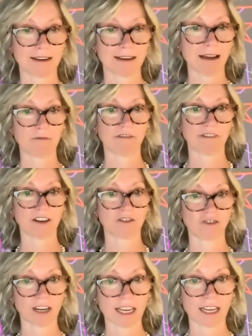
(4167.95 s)
And now we're in a
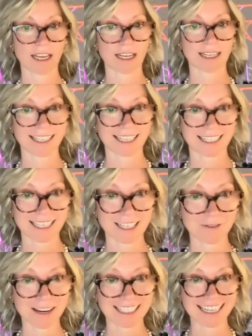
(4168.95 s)
tricky
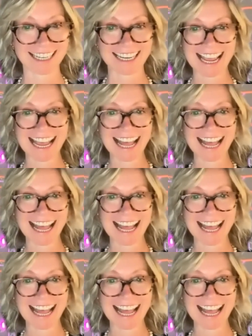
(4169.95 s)
situation.